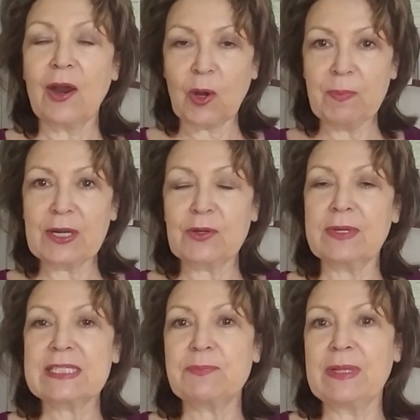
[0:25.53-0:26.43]
are better
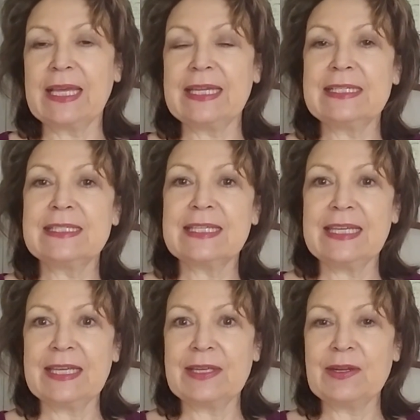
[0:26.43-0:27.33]
explained
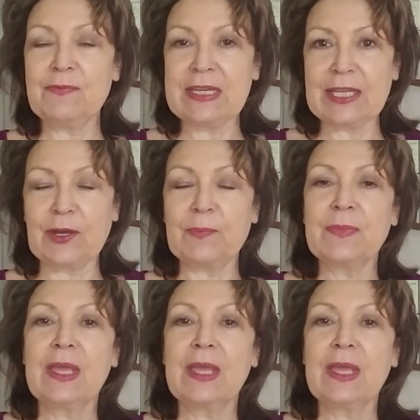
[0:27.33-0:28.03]
in a video.